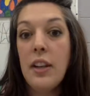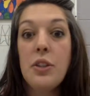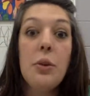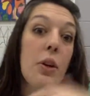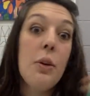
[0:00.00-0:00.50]

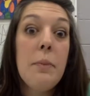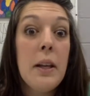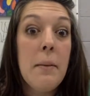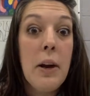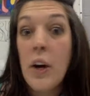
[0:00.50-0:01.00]
So it could be
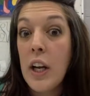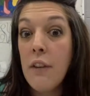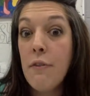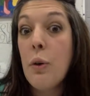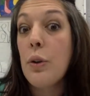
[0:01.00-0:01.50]
an American
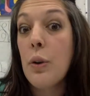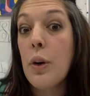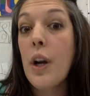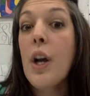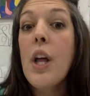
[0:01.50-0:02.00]

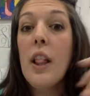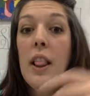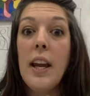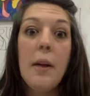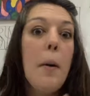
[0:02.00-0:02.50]
folklore
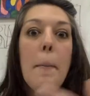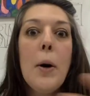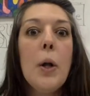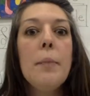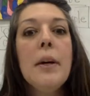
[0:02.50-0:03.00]
like
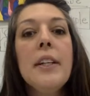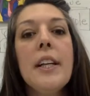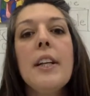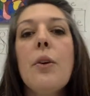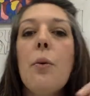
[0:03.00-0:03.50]
Paul
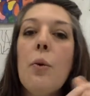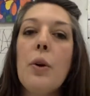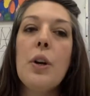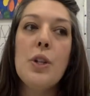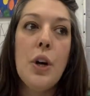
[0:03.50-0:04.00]
Bunyan, or
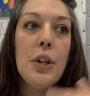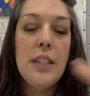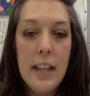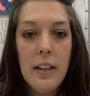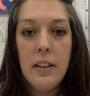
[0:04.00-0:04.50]
a tall
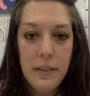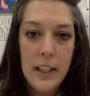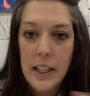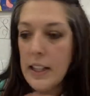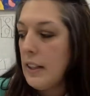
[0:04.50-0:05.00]
tale
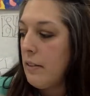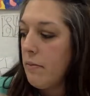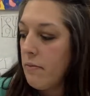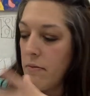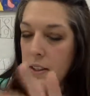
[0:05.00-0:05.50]
like
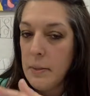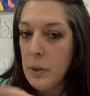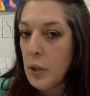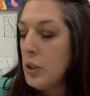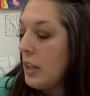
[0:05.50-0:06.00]

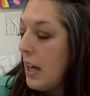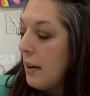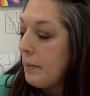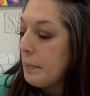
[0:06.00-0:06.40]
similar to that.